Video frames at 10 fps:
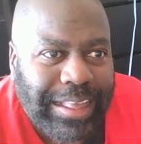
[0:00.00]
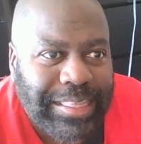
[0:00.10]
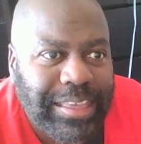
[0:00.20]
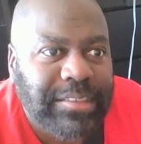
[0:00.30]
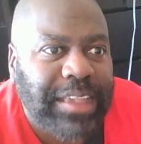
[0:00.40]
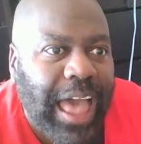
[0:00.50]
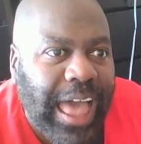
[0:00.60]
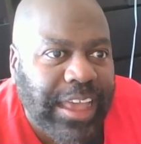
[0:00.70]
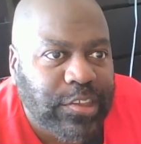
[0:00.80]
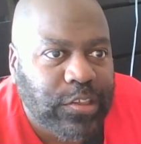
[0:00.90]
This
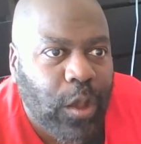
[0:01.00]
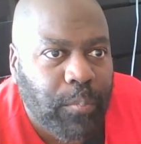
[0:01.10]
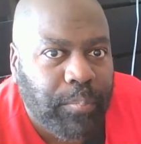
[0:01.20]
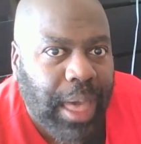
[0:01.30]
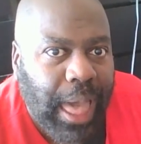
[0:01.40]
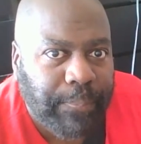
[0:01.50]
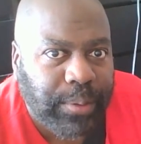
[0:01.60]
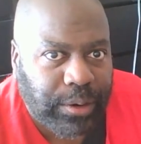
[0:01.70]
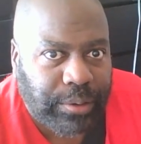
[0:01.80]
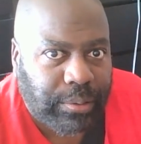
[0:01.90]
guy is so
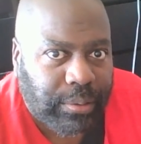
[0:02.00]
popular.